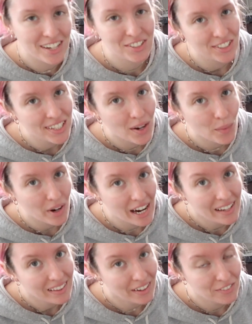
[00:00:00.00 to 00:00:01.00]
actually where
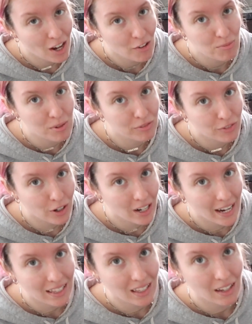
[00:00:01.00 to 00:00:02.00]
I left off before
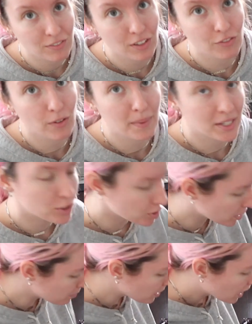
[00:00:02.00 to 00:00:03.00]
I left for my
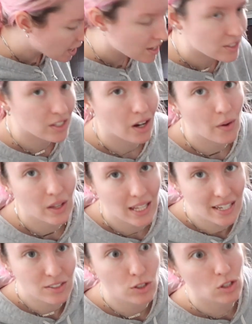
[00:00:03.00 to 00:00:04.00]
trip. So
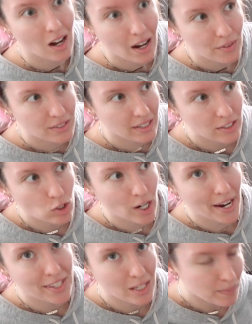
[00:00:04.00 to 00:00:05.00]
last you saw I was like
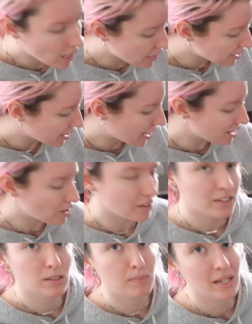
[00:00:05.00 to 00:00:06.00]
trying them on, and I had
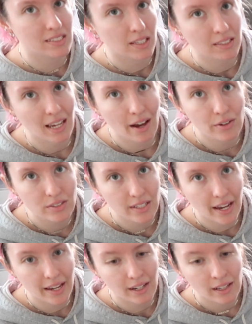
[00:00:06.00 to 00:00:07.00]
all these pins on the
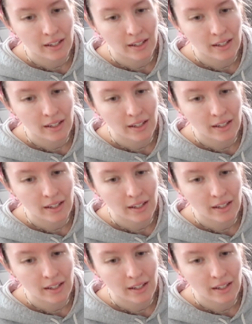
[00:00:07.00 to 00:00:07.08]
outside,